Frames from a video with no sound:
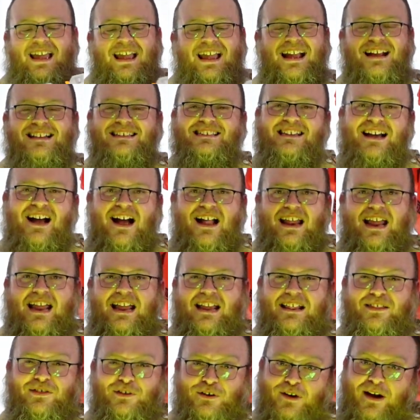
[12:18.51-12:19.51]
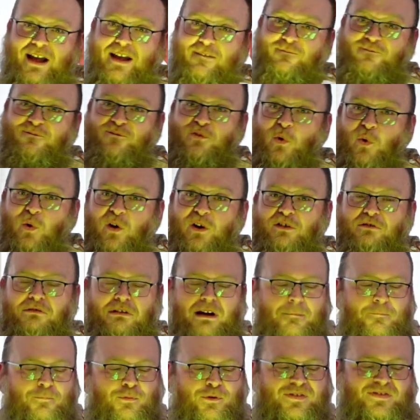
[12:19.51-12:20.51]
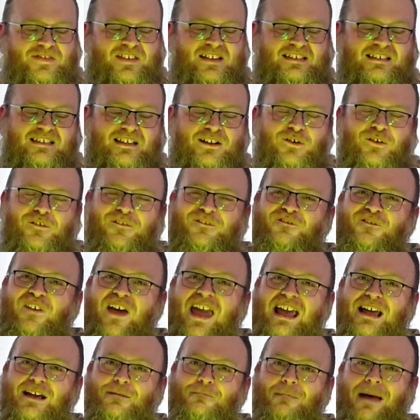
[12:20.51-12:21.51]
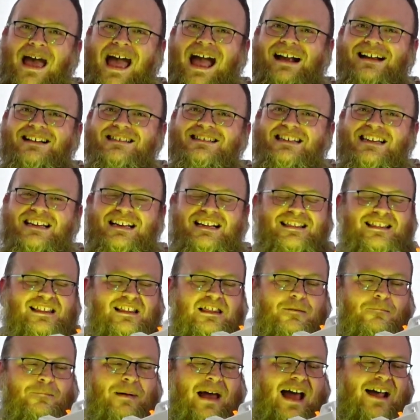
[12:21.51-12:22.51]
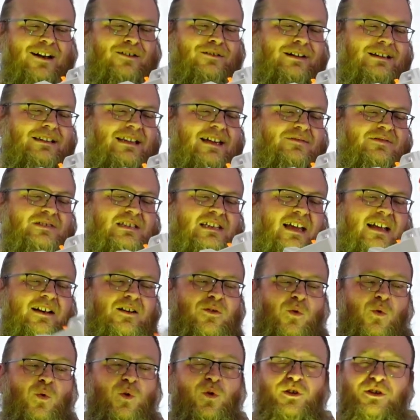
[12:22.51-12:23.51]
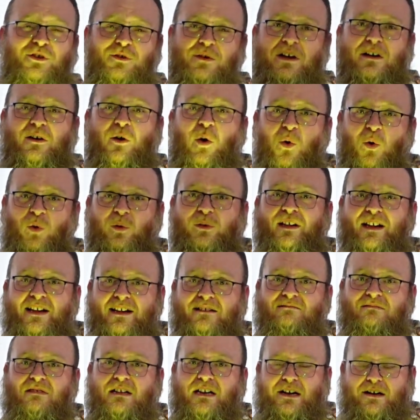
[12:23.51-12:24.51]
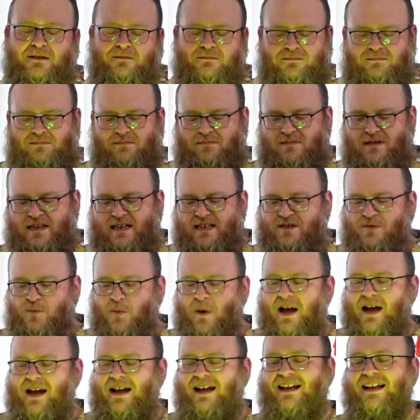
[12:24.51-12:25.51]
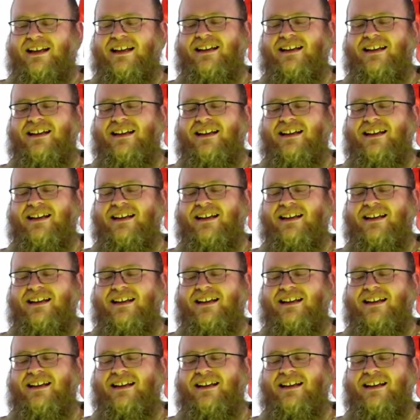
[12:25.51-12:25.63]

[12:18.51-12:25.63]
It's got either a foregrip with this little fake magazine that the battery lives in, or you can hold it, you know, this way.